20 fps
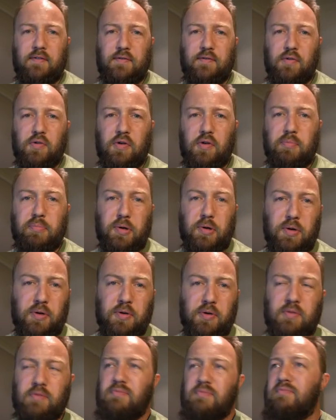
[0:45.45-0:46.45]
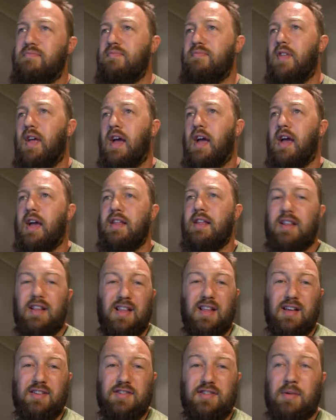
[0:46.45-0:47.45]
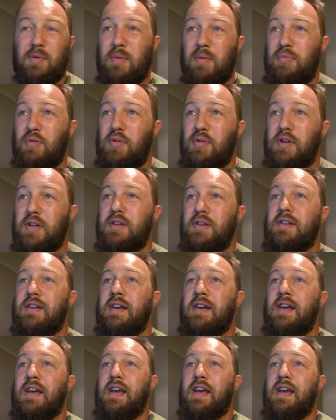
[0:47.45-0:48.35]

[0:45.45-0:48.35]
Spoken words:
for Pearl in the last time I brewed it.